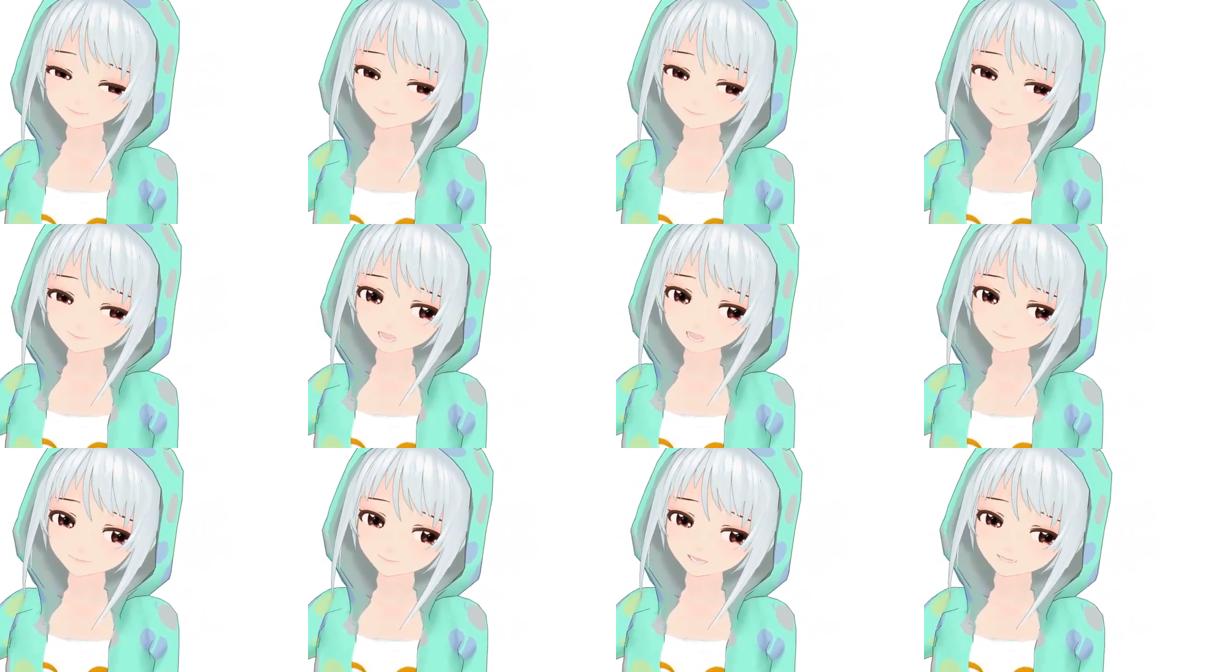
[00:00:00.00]

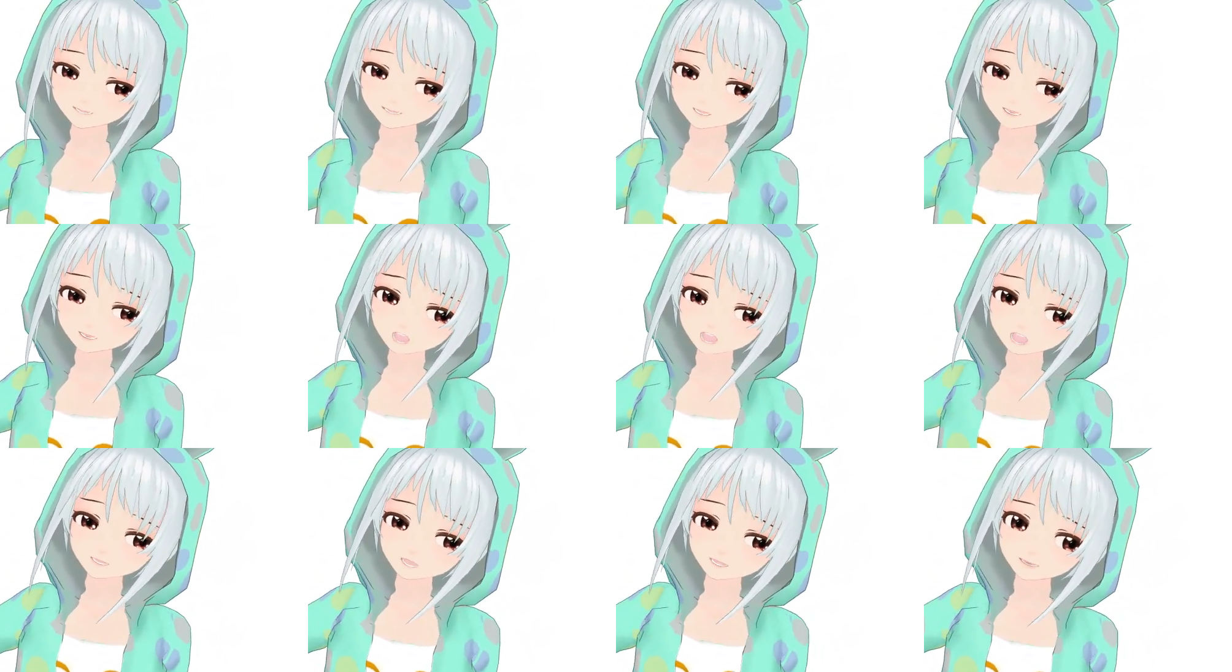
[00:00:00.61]
I've been trying
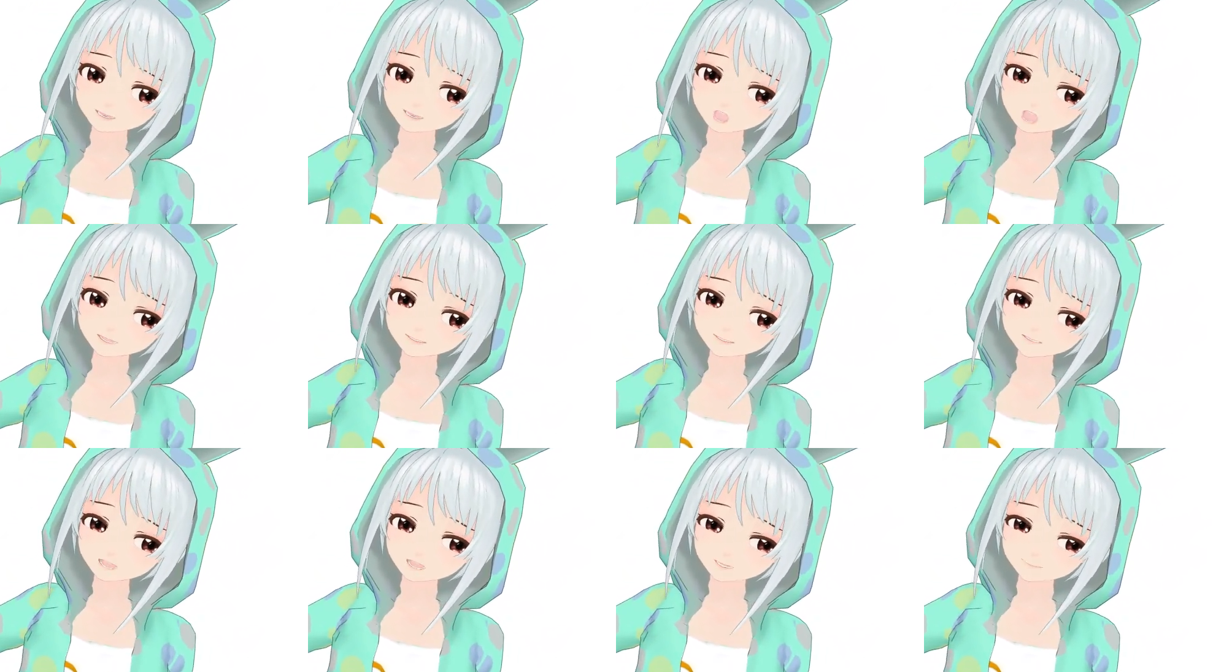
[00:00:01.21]
to talk
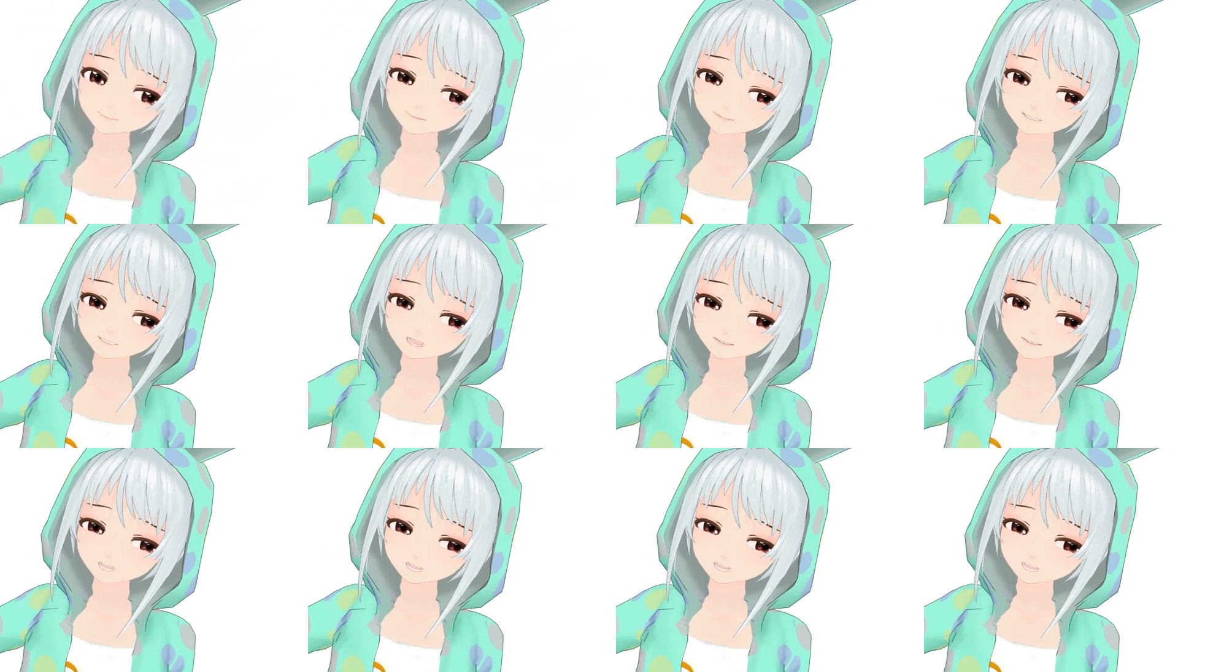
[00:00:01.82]
them
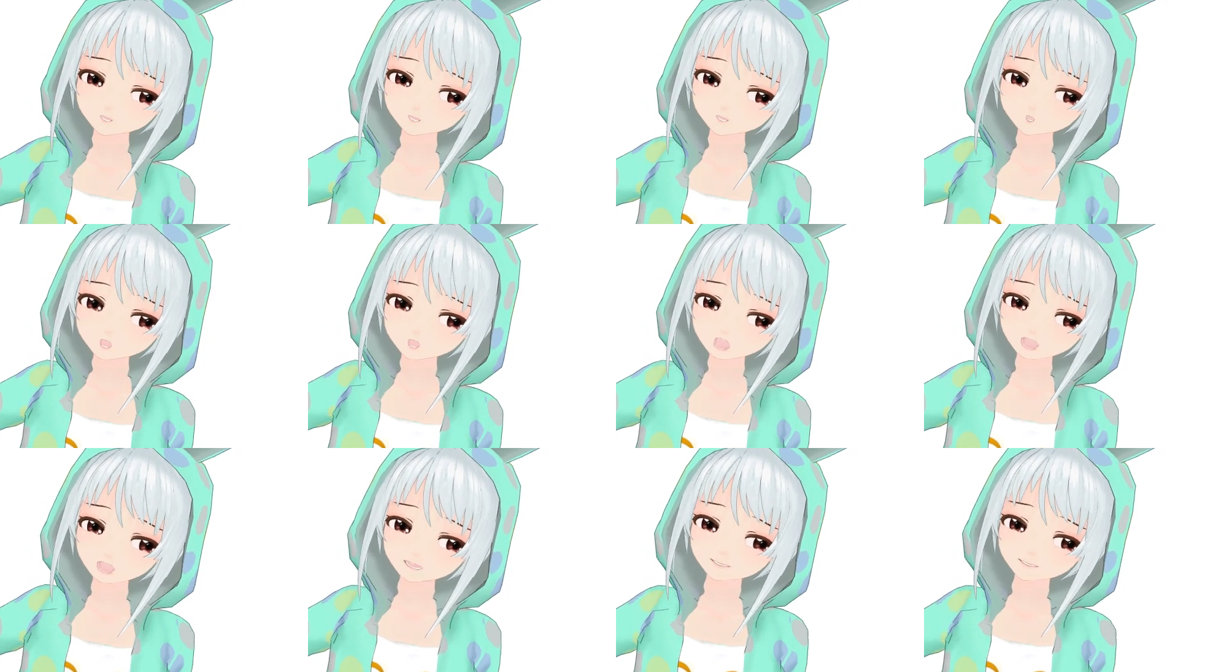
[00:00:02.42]
into
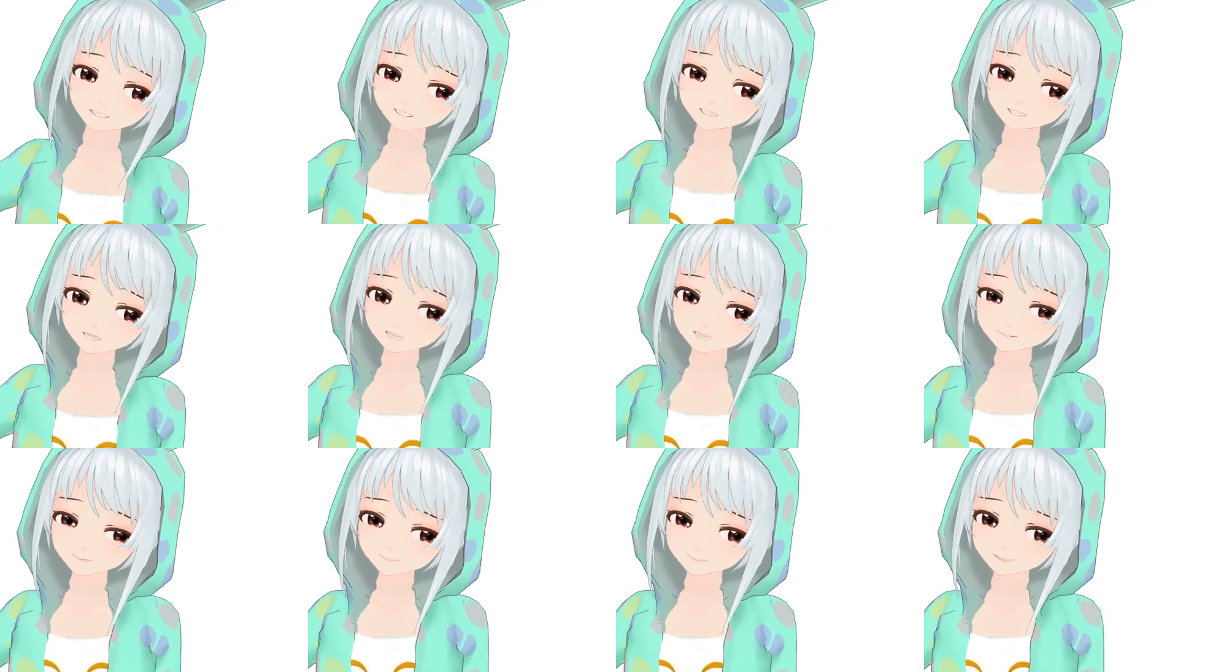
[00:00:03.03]
why they hate
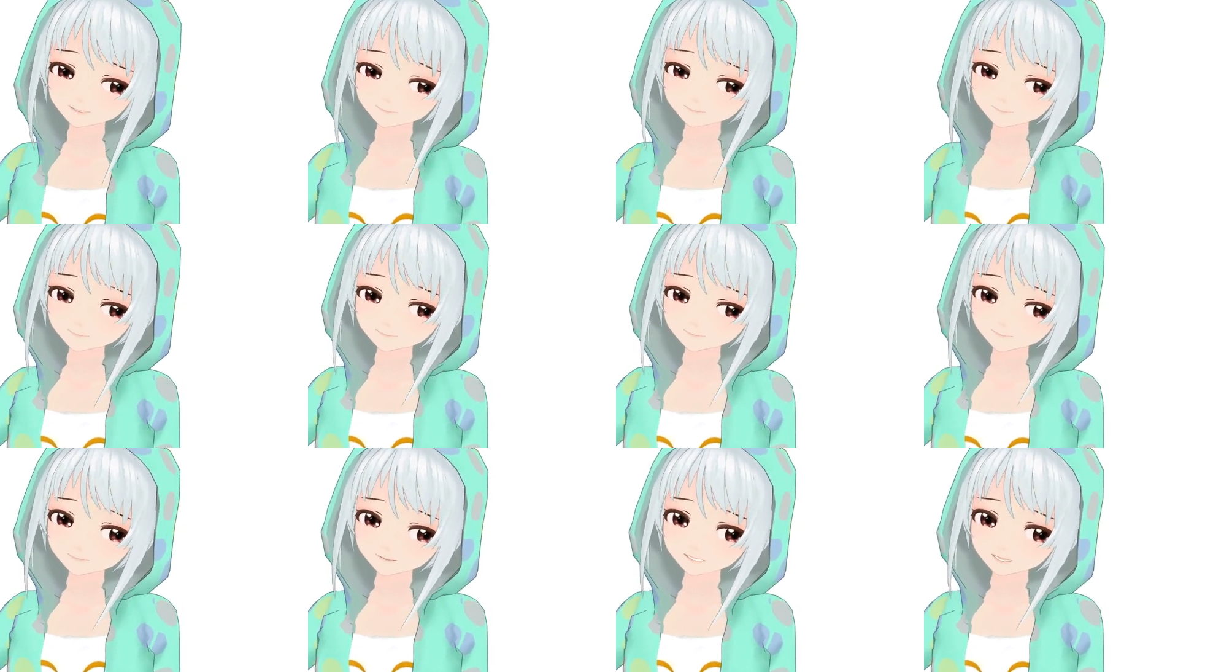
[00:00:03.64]
him,
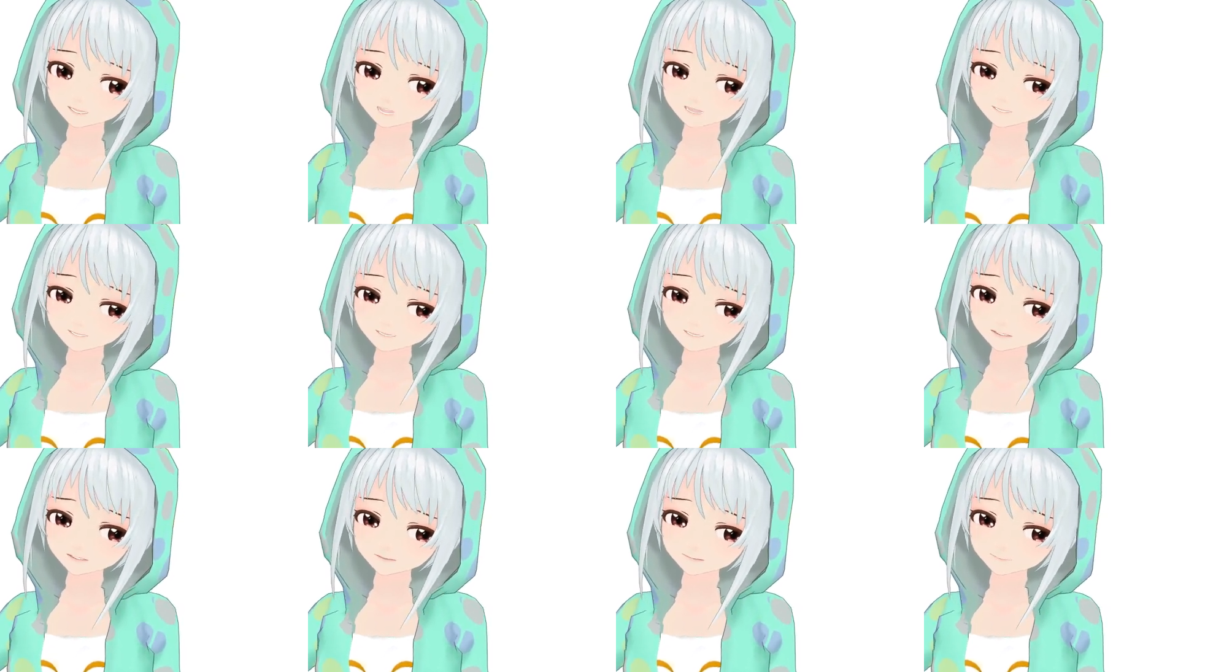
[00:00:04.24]
and
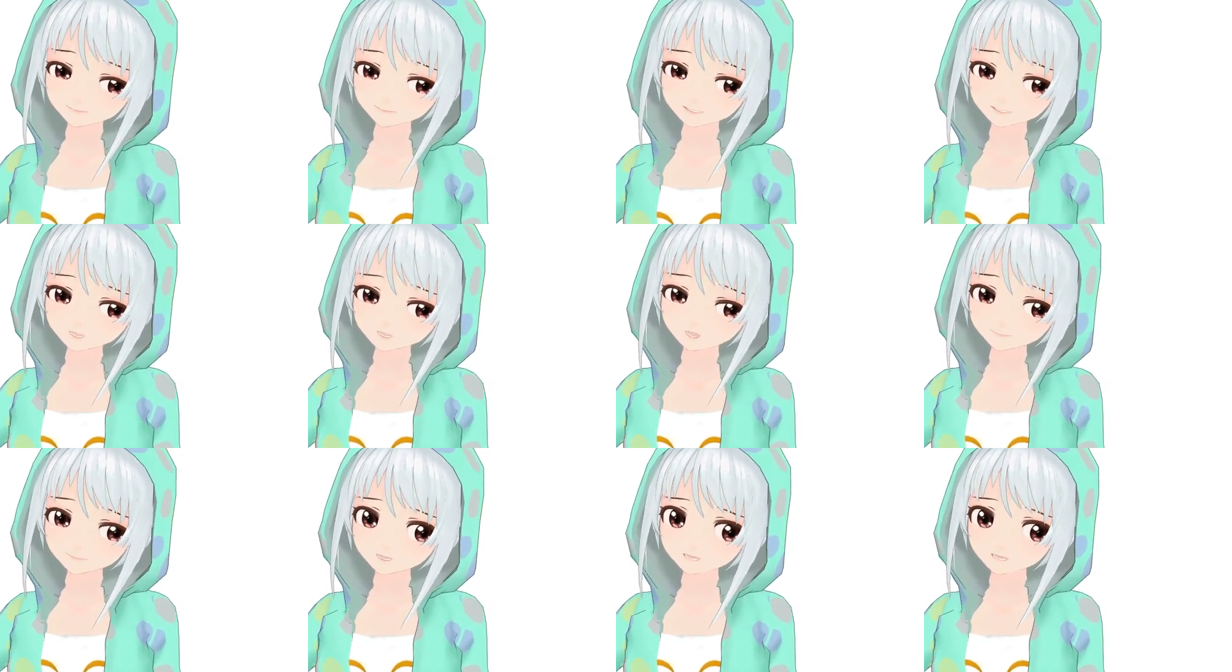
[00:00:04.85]
hopefully